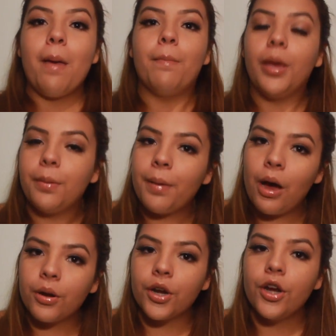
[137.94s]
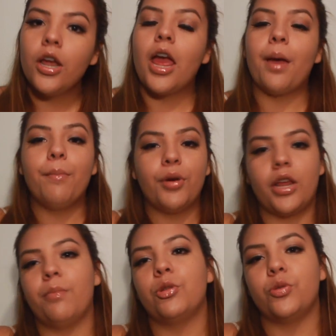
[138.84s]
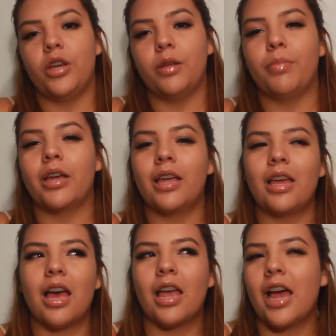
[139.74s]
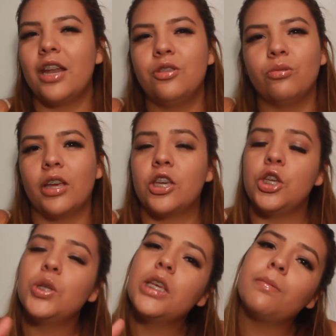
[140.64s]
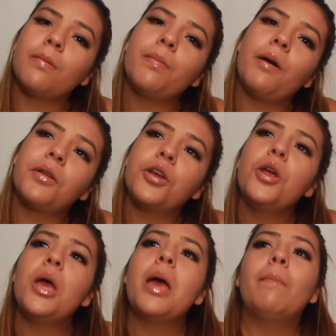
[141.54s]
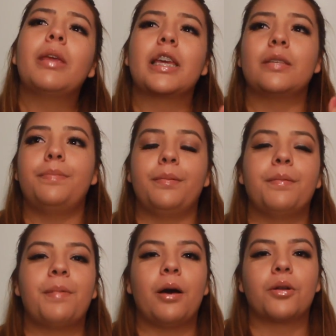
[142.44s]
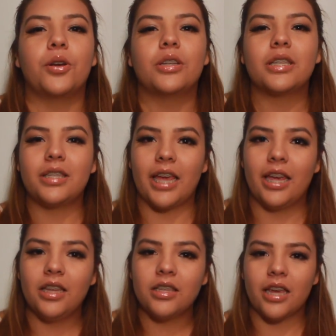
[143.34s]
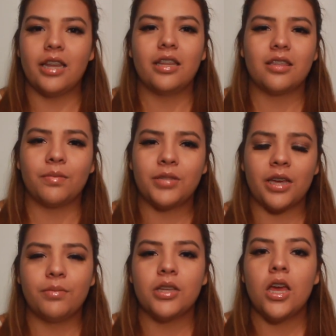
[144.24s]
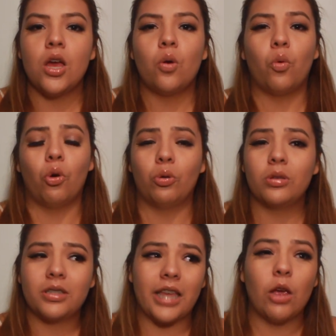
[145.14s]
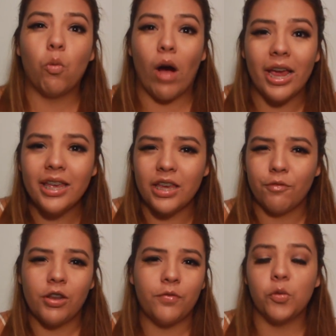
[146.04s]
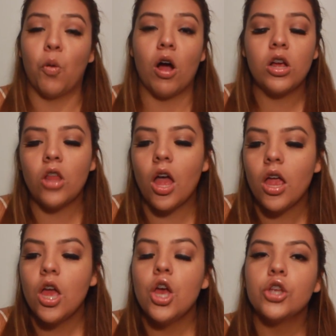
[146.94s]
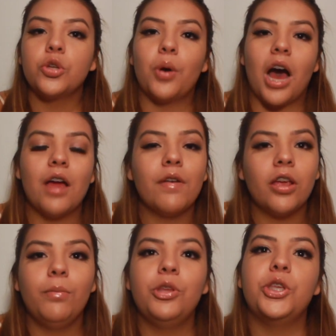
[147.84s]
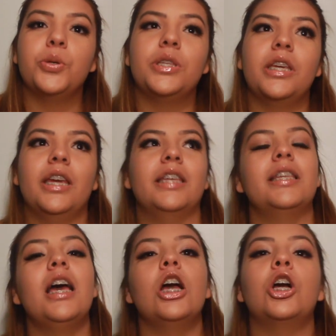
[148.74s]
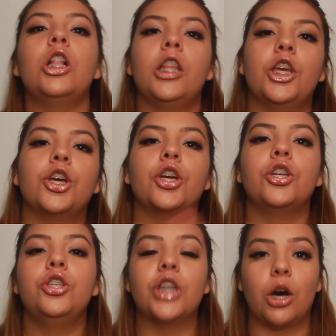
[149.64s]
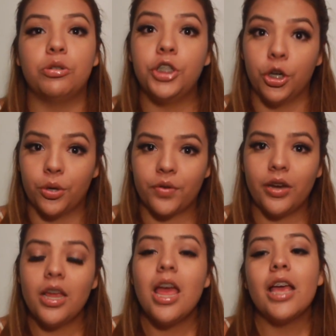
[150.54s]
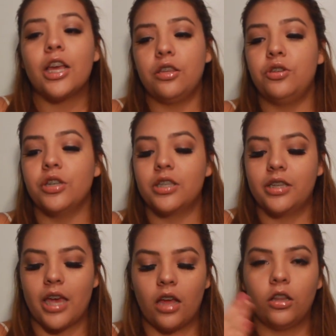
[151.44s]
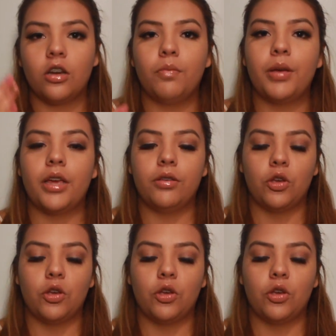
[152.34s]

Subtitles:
baby powder and put it in between. But I kind of don't like using baby powder because baby powder stains and it sometimes will stay white even if you walk a lot. So what I recommend using is clear gel deodorant, because you just get a little bit,